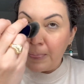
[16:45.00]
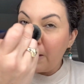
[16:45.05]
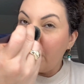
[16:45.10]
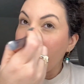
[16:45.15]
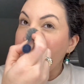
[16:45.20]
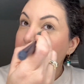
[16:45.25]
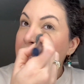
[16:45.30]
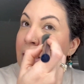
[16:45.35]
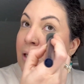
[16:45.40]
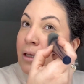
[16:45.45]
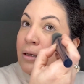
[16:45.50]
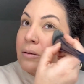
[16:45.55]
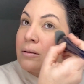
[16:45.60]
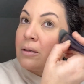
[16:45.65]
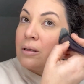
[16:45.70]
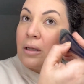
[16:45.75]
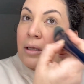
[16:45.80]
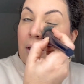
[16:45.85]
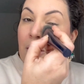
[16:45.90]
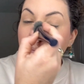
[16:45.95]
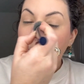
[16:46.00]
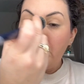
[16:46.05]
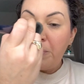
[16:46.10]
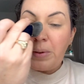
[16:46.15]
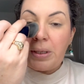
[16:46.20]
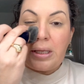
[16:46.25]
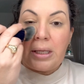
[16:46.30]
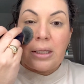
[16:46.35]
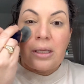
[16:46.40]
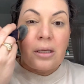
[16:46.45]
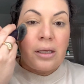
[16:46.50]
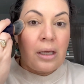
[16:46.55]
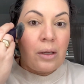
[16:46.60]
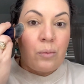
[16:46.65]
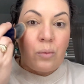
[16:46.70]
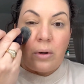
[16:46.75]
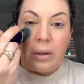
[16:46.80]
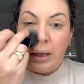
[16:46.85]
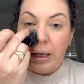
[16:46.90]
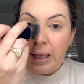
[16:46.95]
Being
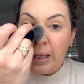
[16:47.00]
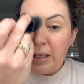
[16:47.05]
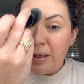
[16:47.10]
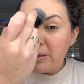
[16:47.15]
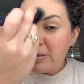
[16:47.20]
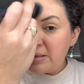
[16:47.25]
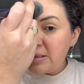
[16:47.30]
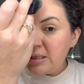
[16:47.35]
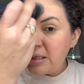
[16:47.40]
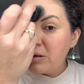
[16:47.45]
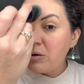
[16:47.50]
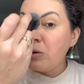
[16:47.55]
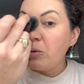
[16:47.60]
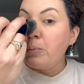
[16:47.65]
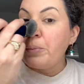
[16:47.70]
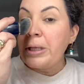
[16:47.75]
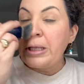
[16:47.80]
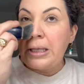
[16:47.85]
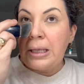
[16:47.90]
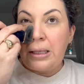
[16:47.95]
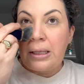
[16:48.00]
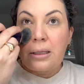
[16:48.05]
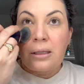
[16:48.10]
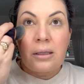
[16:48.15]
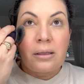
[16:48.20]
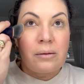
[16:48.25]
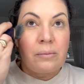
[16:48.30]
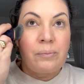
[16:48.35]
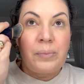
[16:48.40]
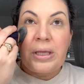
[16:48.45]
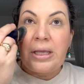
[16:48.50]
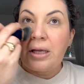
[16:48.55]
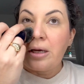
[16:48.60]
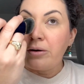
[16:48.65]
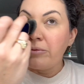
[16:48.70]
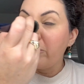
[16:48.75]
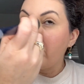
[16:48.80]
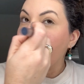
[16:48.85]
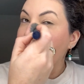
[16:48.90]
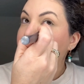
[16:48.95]
a single being, being a
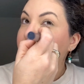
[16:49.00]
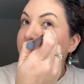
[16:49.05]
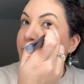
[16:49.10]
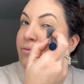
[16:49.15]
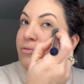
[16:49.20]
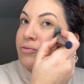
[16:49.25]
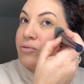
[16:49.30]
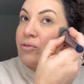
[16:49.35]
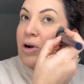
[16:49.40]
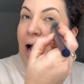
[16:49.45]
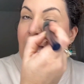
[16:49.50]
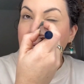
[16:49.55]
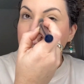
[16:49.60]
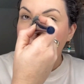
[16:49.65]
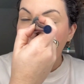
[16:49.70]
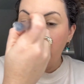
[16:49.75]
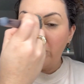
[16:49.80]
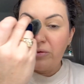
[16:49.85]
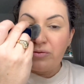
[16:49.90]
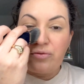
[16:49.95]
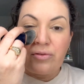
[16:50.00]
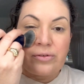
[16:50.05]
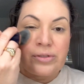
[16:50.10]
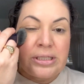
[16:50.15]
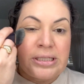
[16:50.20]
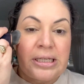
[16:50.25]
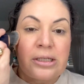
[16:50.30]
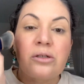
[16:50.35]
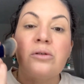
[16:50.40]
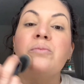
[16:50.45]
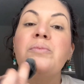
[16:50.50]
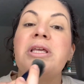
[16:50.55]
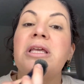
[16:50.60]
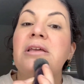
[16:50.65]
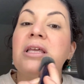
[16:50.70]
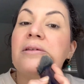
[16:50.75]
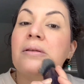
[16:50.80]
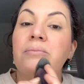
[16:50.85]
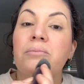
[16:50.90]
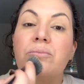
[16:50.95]
refraction of a single
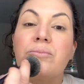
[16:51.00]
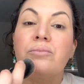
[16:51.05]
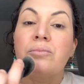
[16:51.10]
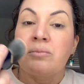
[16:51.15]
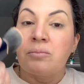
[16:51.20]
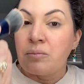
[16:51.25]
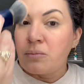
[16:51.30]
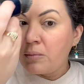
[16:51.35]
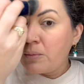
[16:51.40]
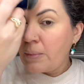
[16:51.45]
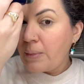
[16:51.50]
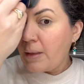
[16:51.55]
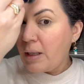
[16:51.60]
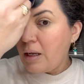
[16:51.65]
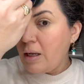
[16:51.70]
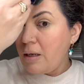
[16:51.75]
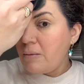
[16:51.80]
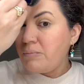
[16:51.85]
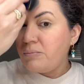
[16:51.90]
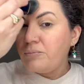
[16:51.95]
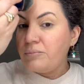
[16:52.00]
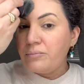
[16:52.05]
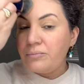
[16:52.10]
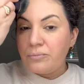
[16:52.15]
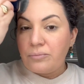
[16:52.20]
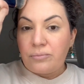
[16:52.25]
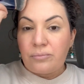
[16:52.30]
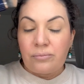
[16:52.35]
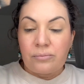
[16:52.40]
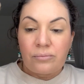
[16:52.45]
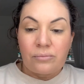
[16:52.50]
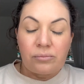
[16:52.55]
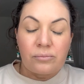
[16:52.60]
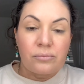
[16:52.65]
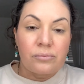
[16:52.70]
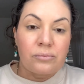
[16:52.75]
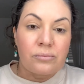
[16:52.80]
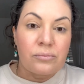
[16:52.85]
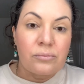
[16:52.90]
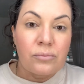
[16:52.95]
being, and
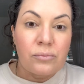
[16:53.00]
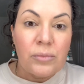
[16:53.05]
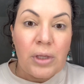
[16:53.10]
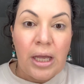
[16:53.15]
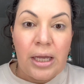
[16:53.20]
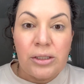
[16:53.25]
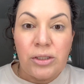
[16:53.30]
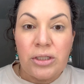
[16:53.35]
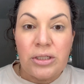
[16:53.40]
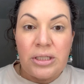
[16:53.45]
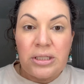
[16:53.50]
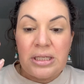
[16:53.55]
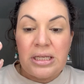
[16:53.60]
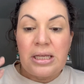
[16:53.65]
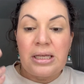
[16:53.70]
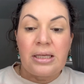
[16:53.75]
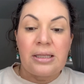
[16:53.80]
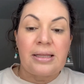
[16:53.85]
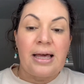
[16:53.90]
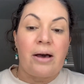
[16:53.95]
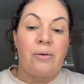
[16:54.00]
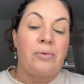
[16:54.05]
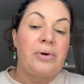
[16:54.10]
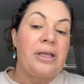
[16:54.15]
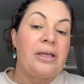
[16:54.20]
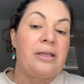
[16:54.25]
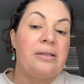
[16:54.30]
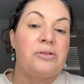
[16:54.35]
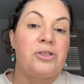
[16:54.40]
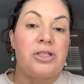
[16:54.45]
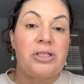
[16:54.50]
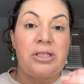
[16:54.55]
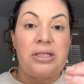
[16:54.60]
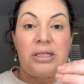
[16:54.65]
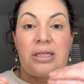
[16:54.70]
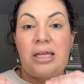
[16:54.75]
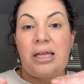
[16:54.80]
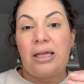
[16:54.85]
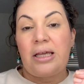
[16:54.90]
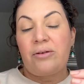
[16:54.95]
just seeing
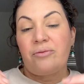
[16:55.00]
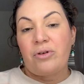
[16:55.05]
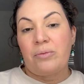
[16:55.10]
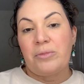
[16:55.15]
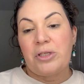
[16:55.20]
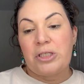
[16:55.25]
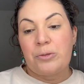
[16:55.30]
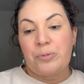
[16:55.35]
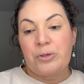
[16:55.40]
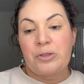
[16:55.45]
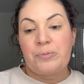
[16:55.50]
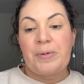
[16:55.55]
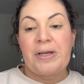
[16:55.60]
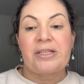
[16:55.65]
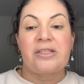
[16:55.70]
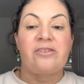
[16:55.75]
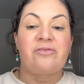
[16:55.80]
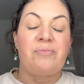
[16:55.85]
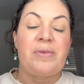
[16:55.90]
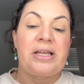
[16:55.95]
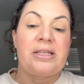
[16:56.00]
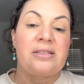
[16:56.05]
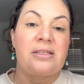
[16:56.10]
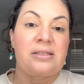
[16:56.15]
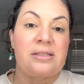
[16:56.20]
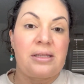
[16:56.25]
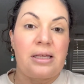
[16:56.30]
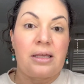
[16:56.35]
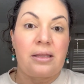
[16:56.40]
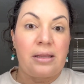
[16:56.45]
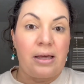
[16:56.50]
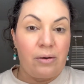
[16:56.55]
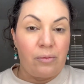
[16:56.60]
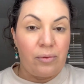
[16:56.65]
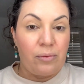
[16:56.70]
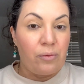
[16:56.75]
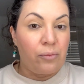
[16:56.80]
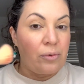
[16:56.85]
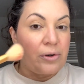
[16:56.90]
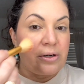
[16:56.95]
it from this perspective makes us think that
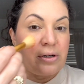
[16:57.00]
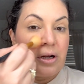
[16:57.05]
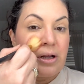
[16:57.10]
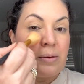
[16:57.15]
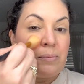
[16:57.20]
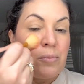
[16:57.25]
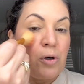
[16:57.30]
we're a